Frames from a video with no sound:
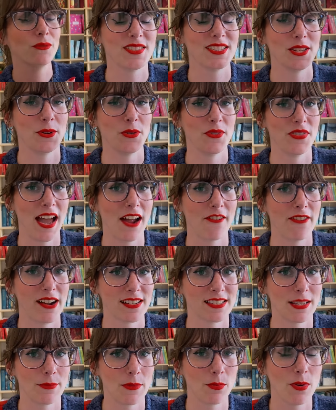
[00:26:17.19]
So that
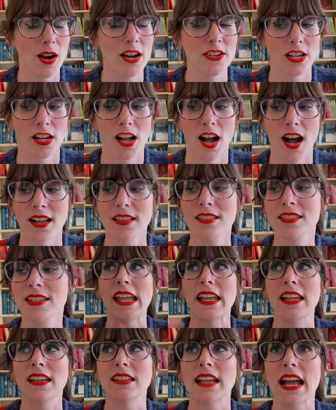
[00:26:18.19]
racks up the project cost.
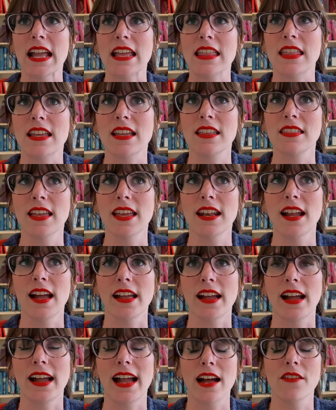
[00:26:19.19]
And I think that I,
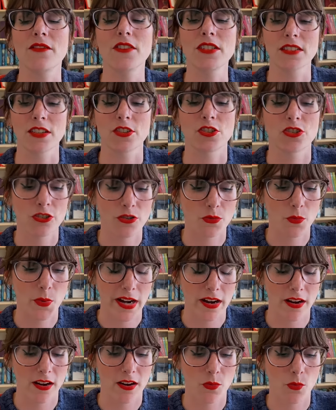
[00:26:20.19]
I have this issue
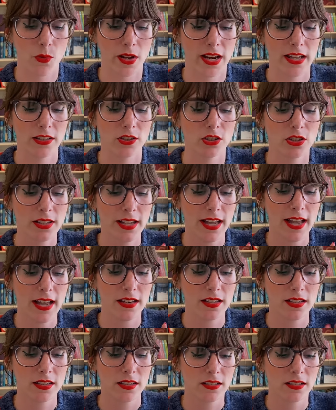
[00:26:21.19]
where when I look at